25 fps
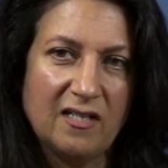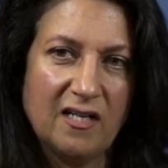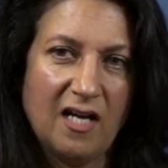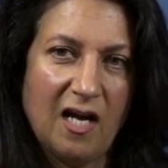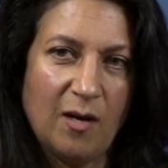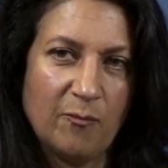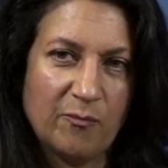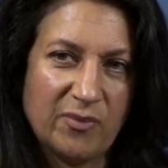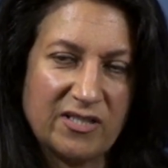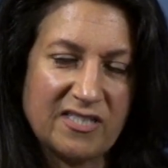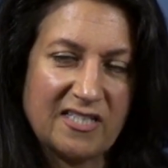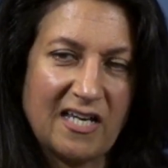
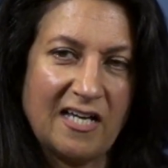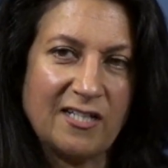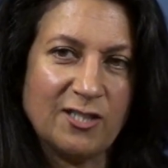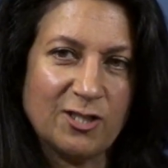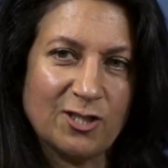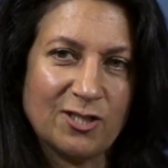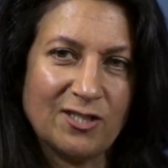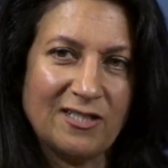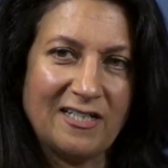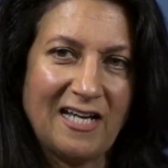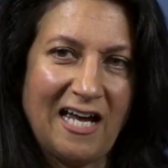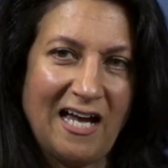and
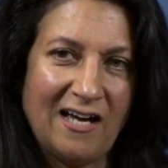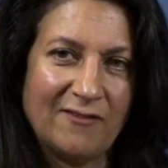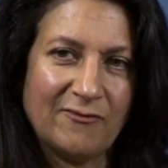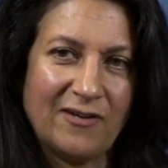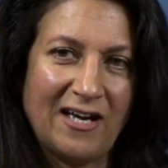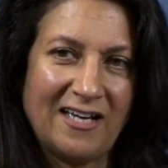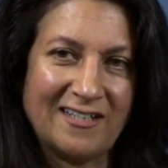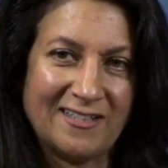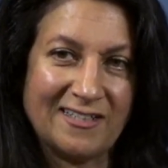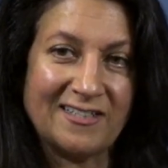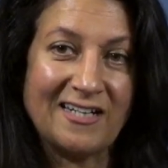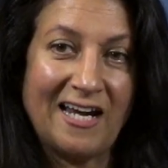potentially have
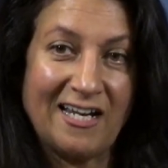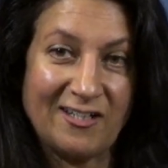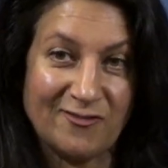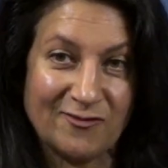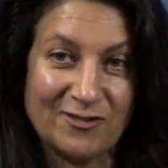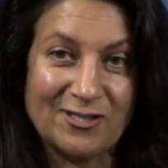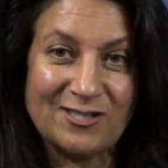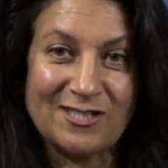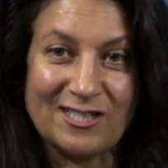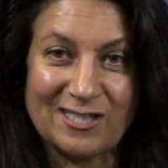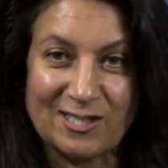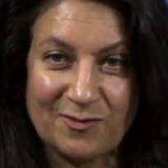had an
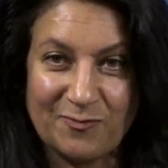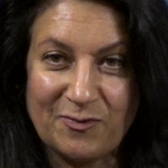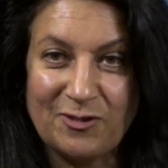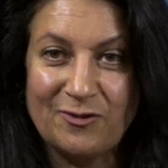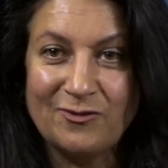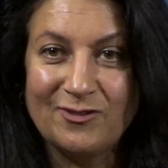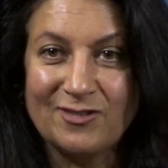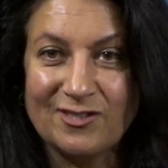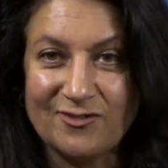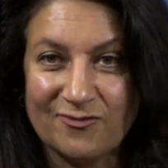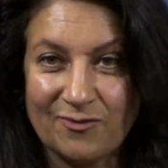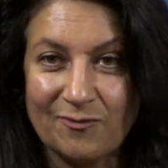adverse
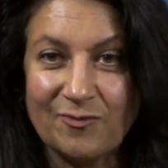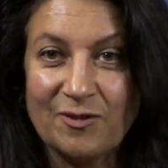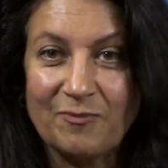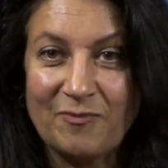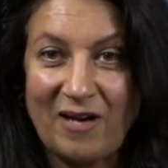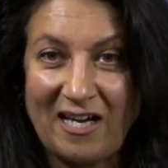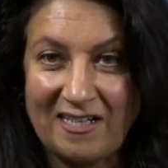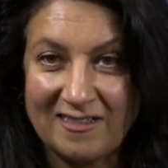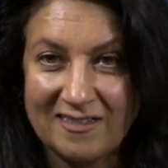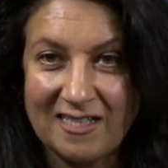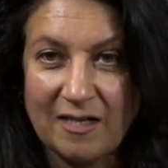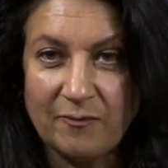experience from the
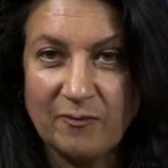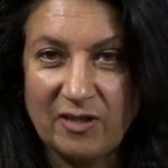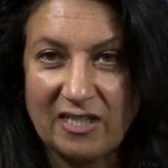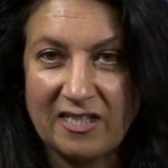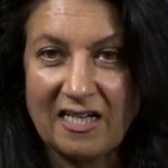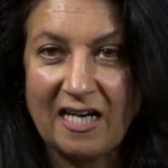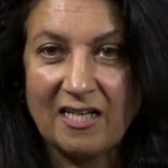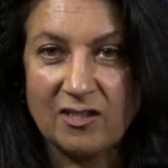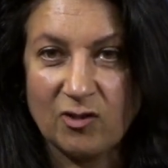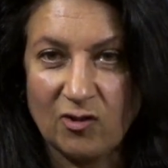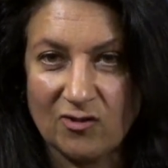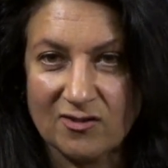pandemic
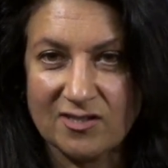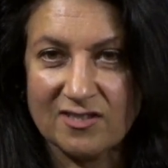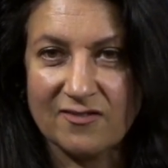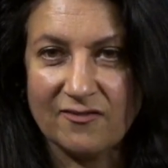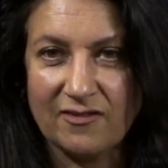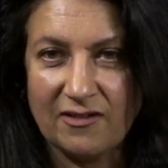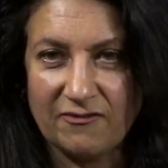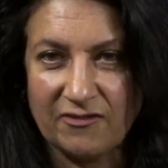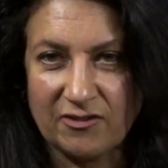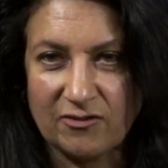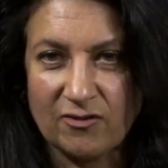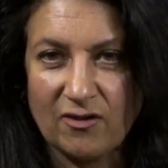and cost of
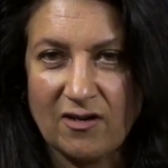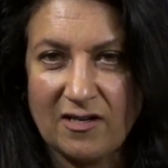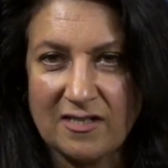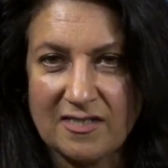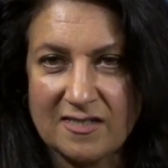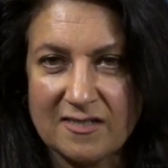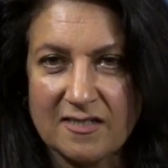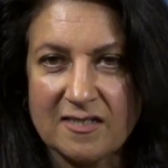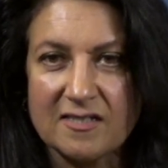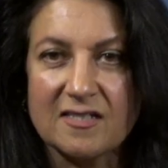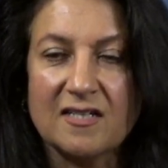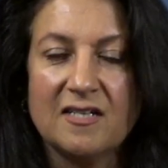living
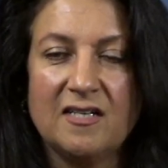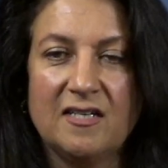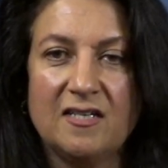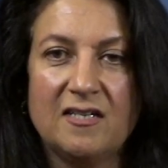crisis.